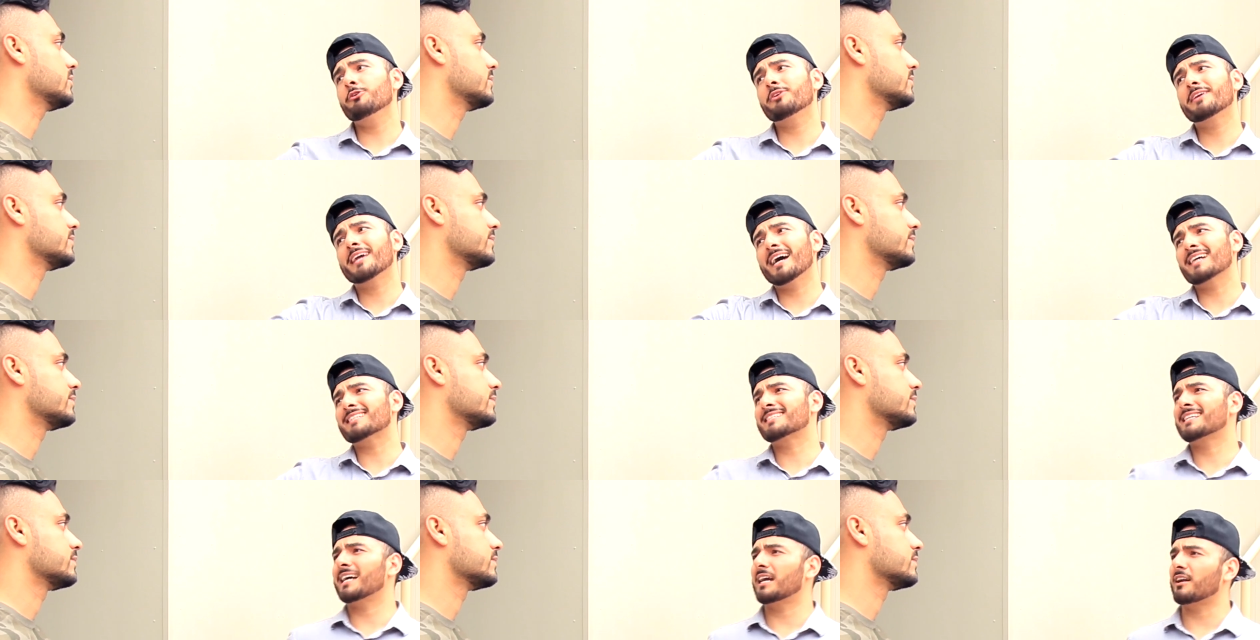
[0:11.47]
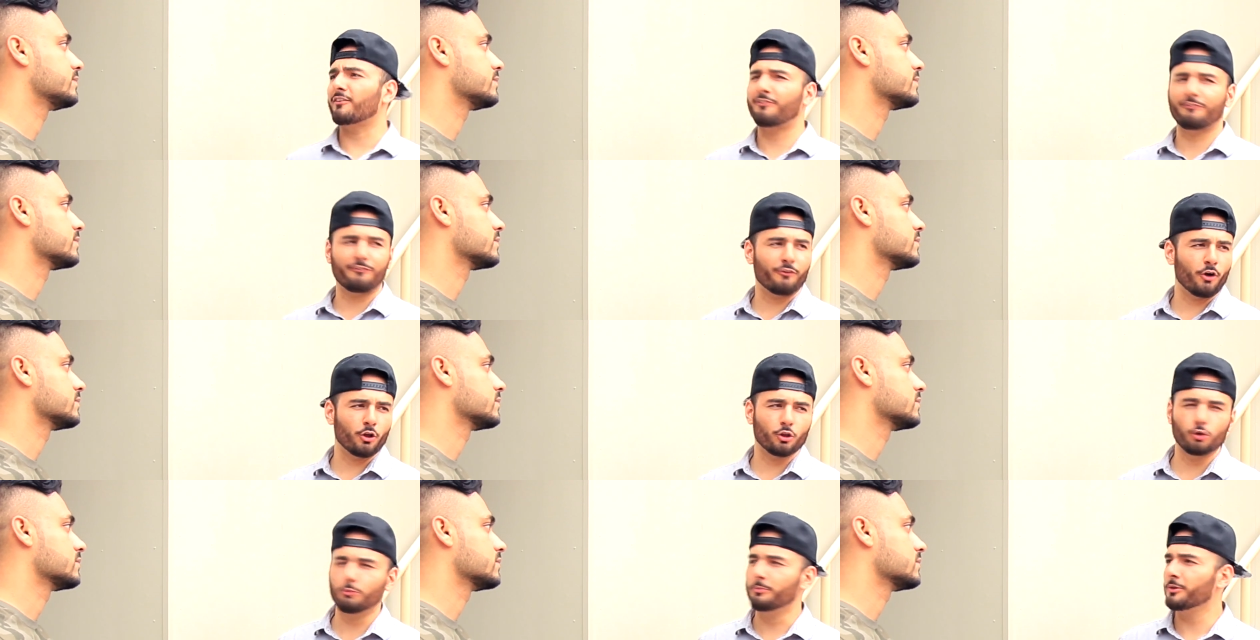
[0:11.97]
Speaker 1: Yeah. You guys gotta
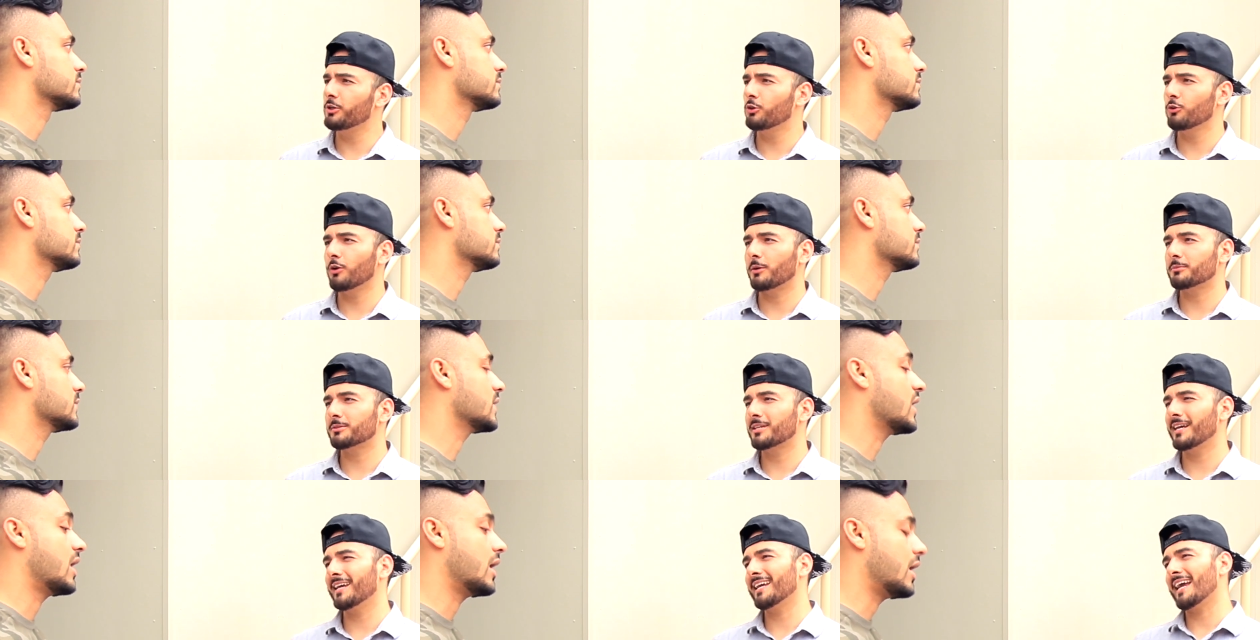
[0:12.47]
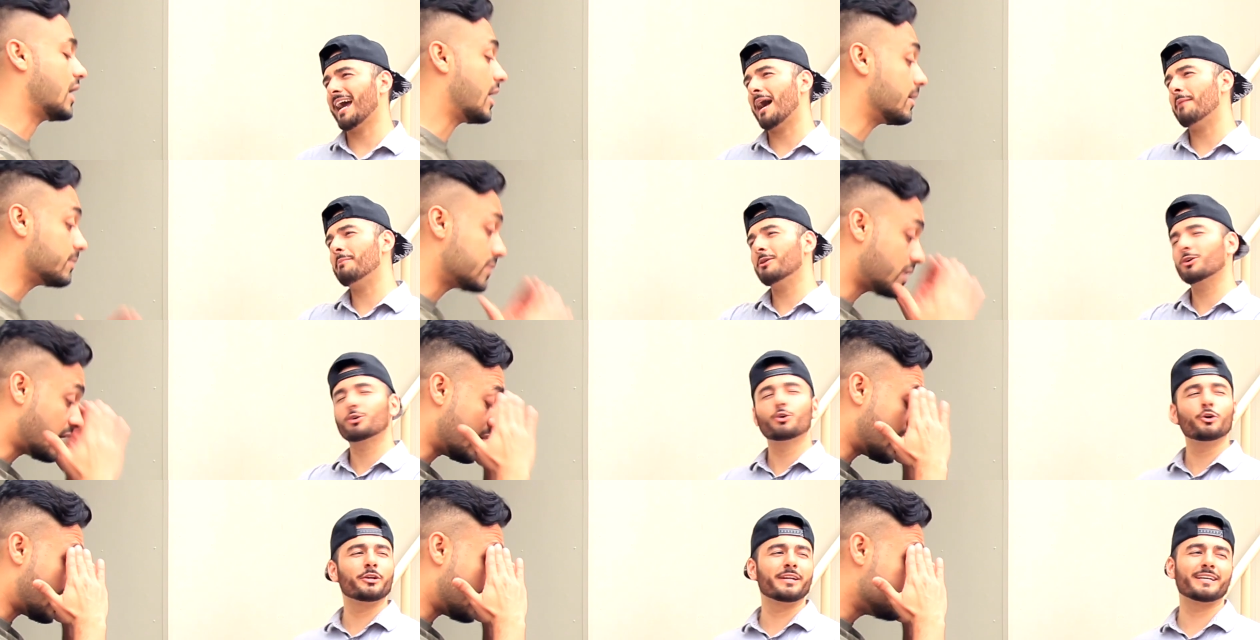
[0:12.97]
follow me. You know what I'm saying?
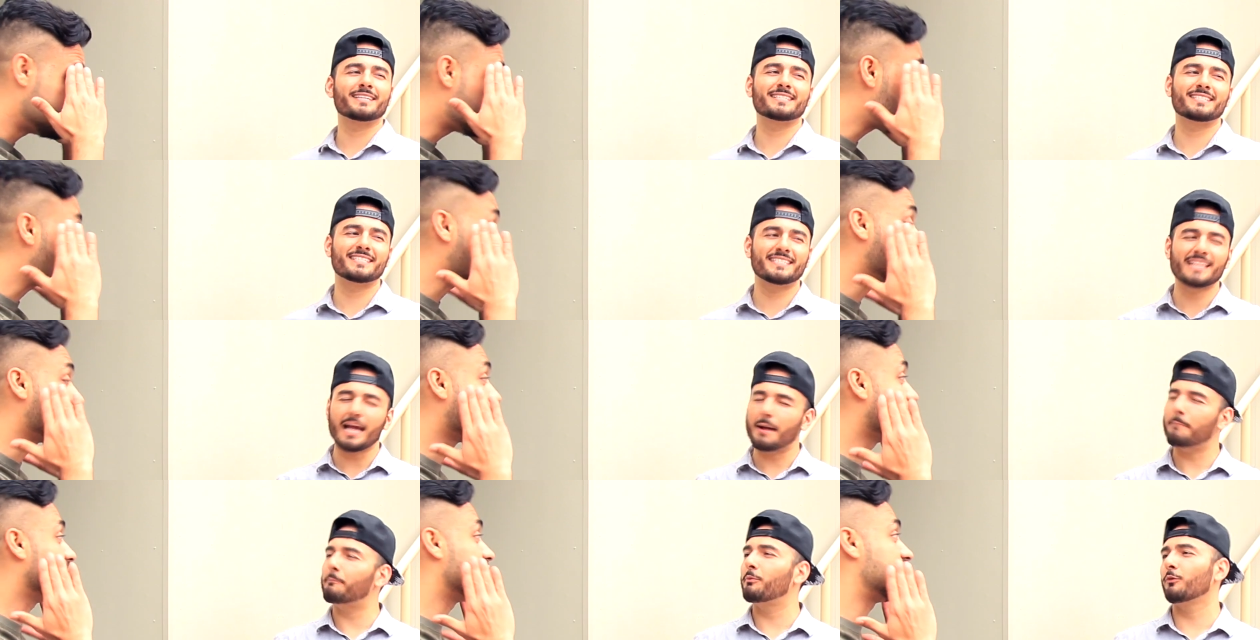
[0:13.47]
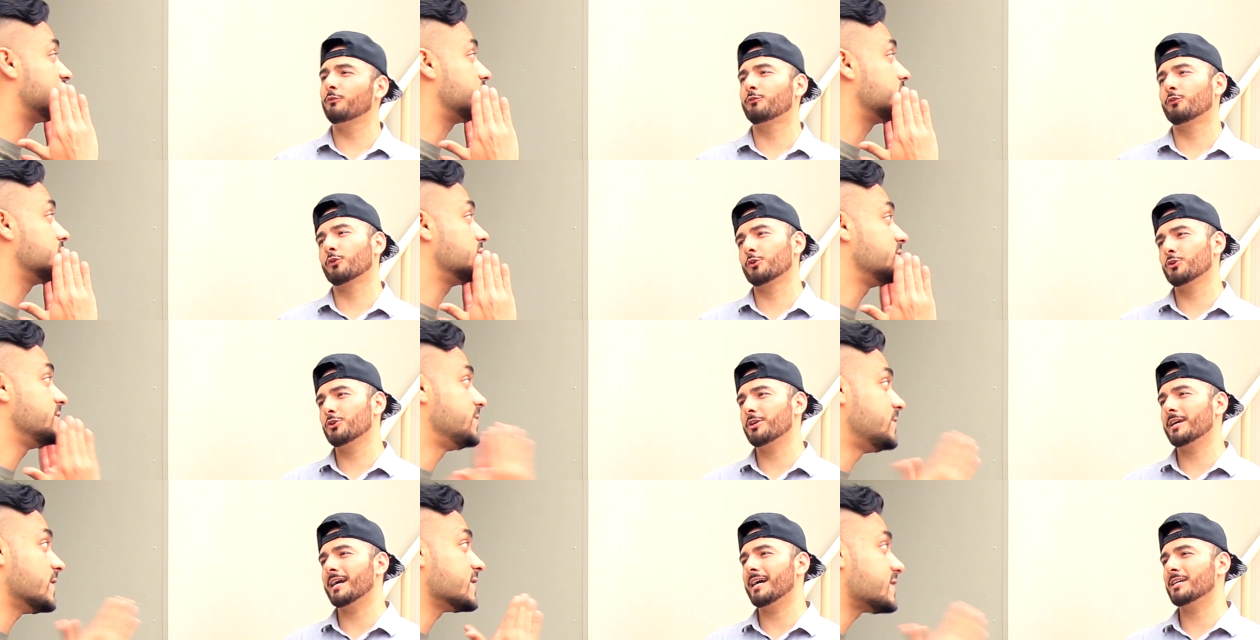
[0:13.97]
I'm a good example
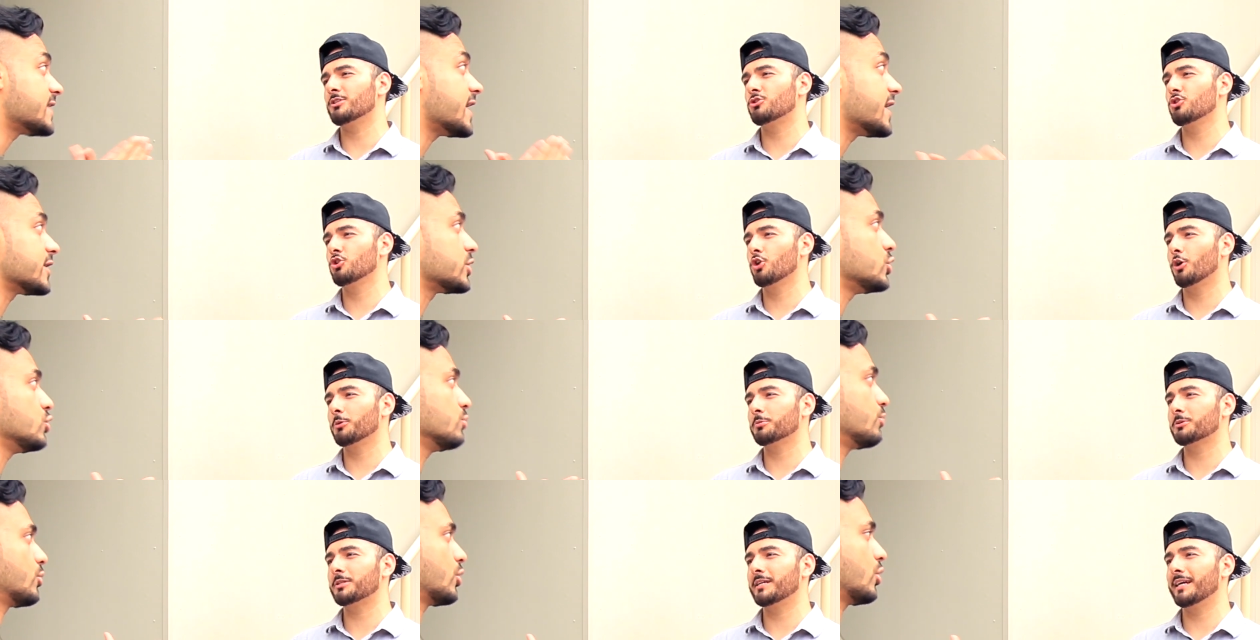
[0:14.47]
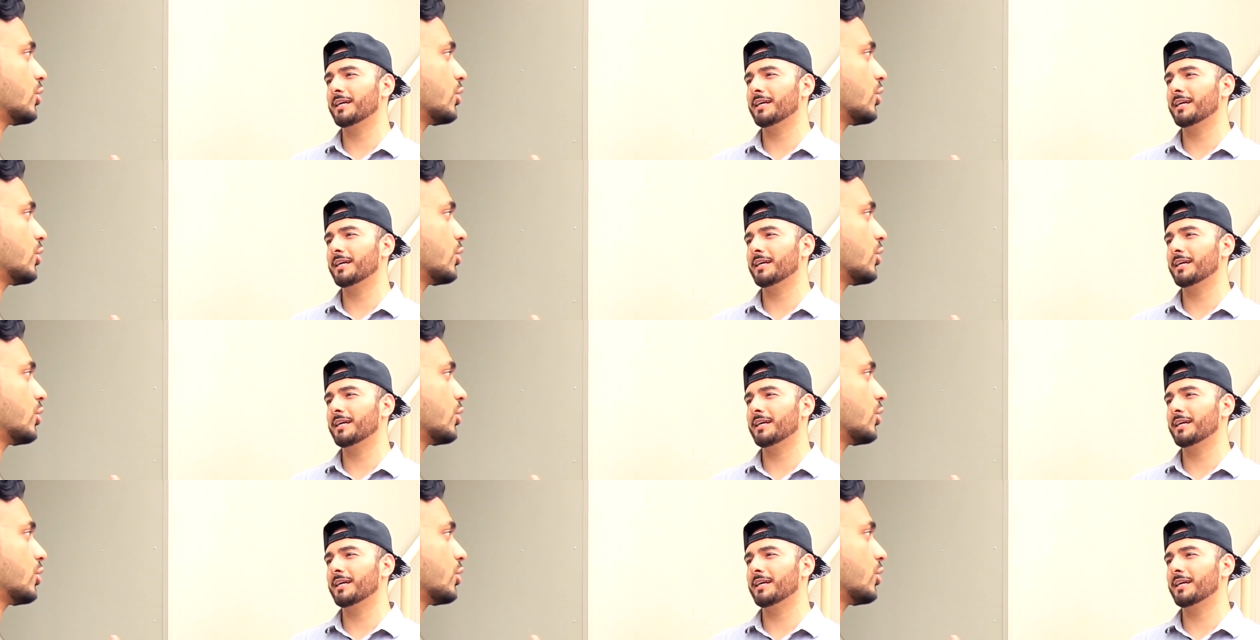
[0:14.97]
for you guys. You know what I'm